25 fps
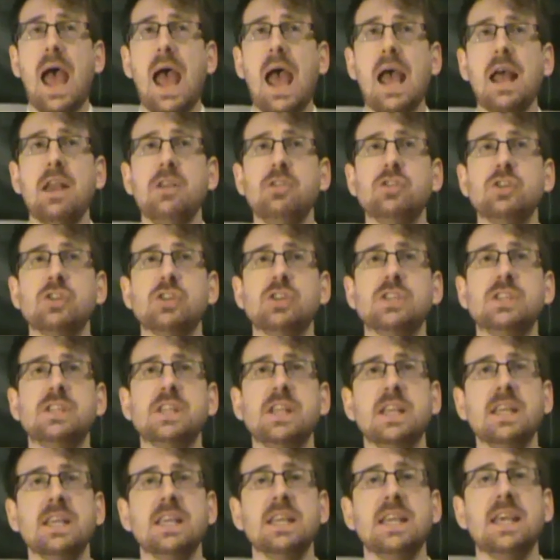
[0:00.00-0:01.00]
and just
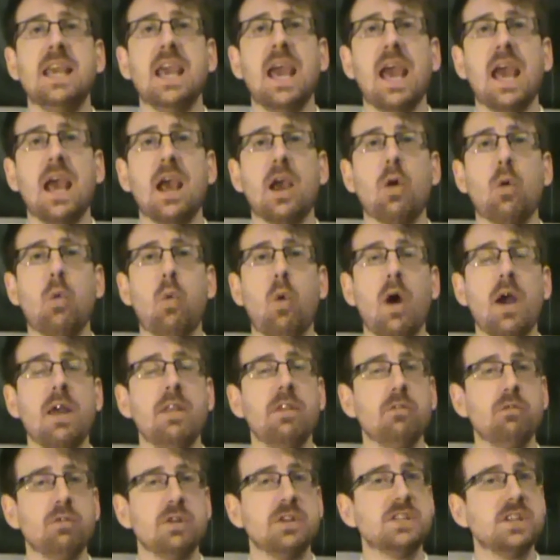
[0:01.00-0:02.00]
didn't get
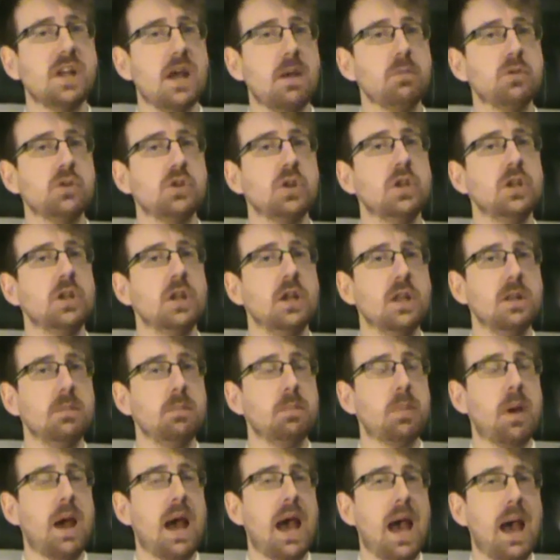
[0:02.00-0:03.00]
quite the reception that
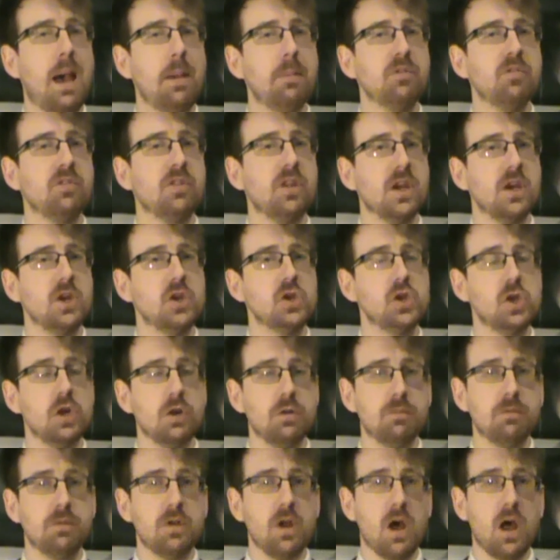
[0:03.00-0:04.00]
perhaps they
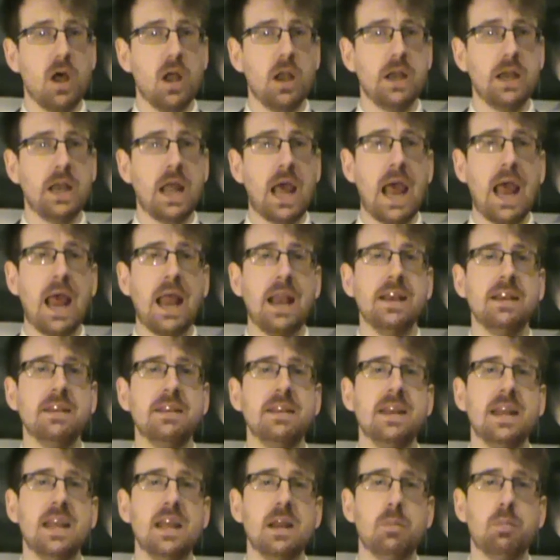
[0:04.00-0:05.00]
should have done
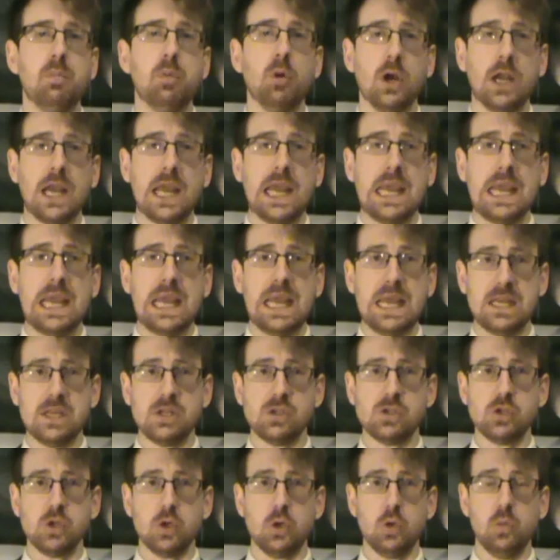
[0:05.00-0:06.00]
and need bringing
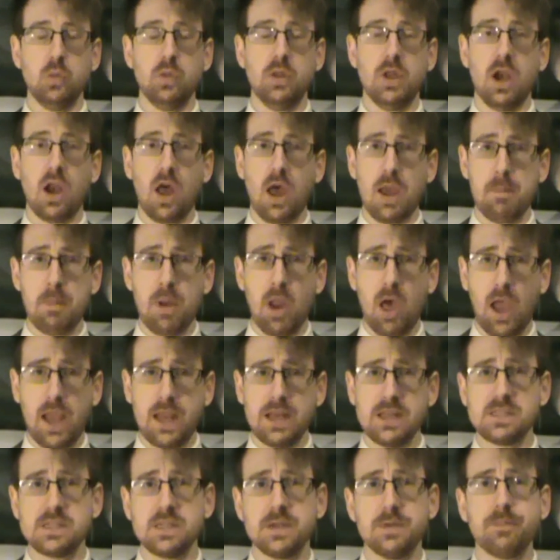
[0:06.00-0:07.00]
into the
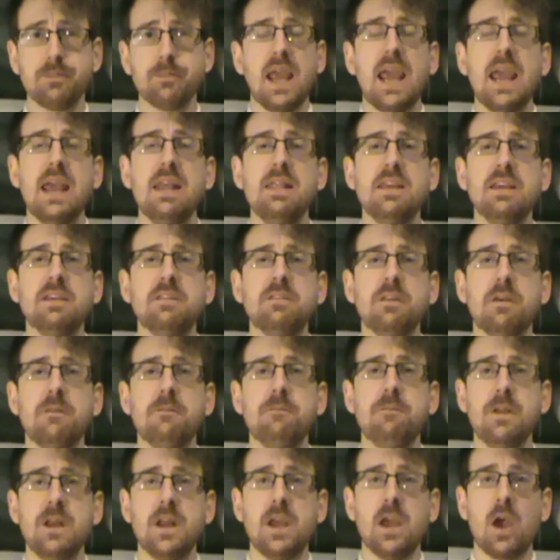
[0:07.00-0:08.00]
limelight. In this
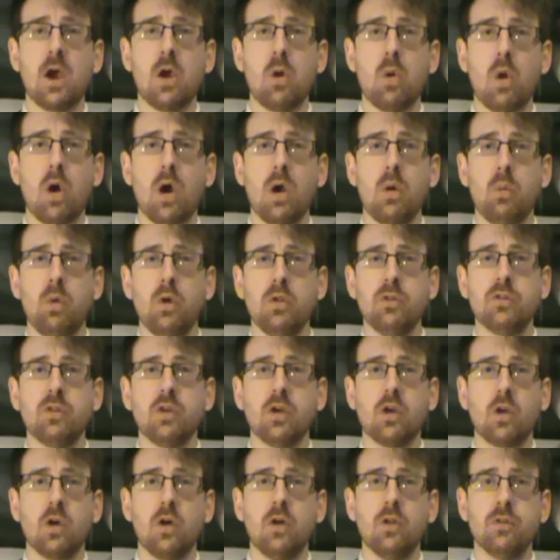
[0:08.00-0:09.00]
video, I want
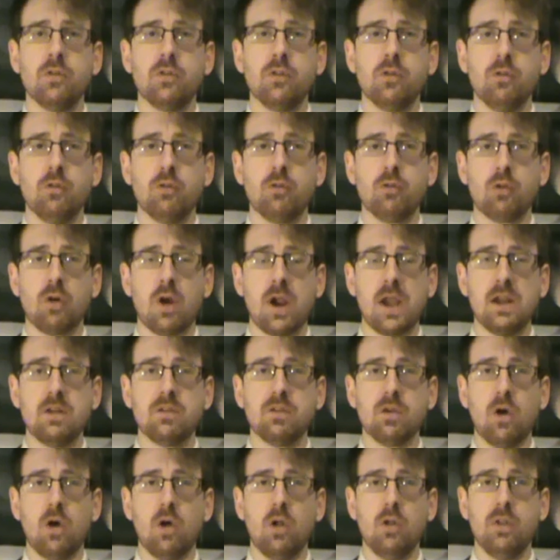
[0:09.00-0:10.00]
to
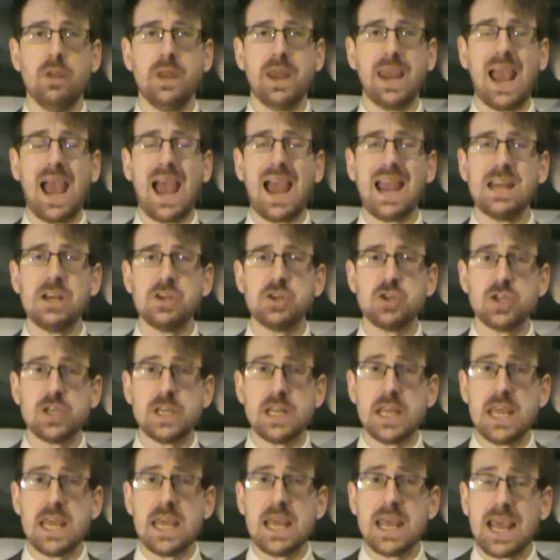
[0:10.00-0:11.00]
concentrate on the
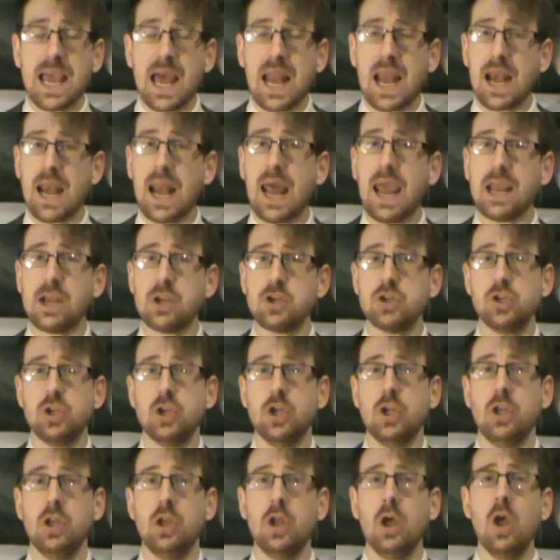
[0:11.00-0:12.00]
HD
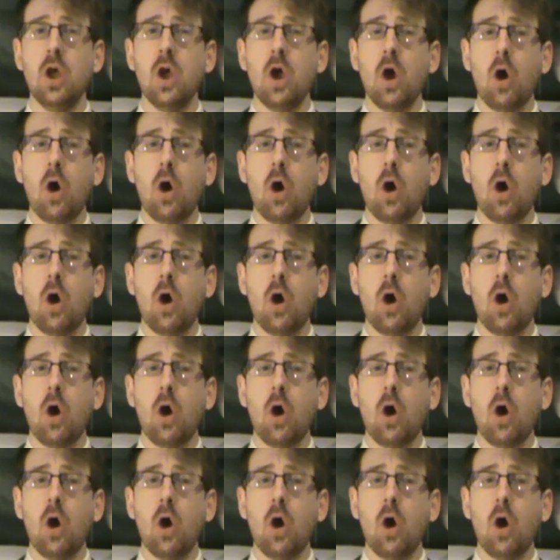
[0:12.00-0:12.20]
collection